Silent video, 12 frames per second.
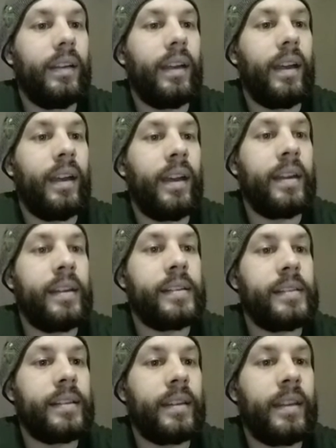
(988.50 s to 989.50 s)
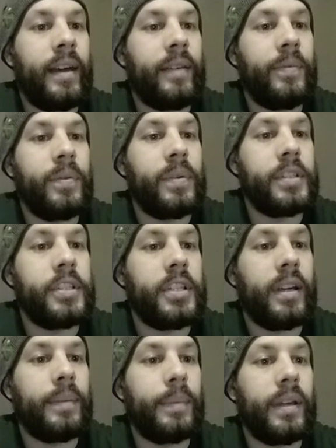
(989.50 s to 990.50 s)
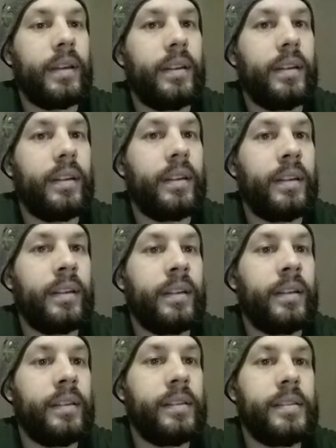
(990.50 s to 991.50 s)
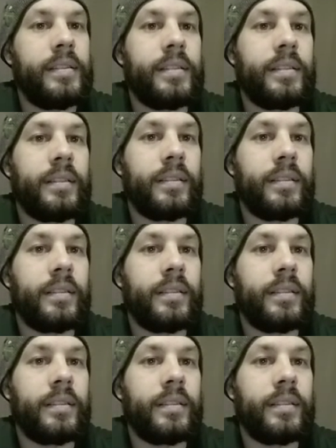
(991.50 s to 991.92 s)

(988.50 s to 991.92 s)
And that forced checkmate is